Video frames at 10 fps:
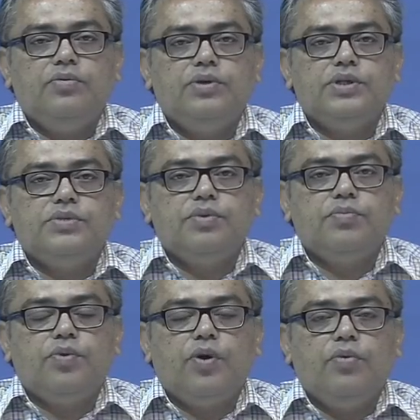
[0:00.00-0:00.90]
which has been
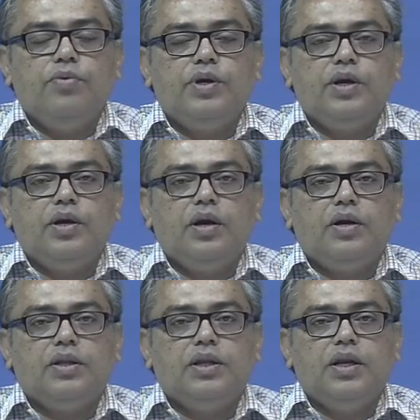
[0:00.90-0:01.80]
prohibited
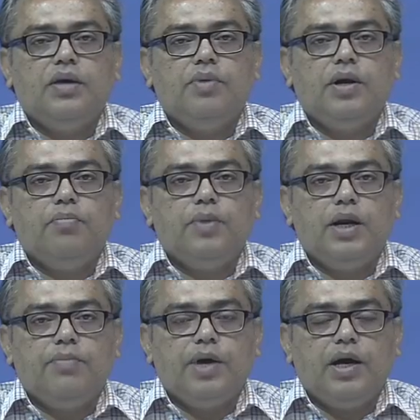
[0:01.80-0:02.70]
under the name and
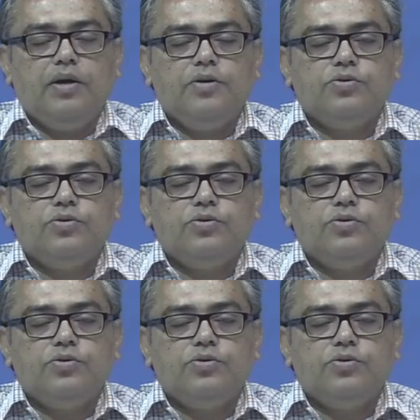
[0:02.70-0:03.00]
emblem act.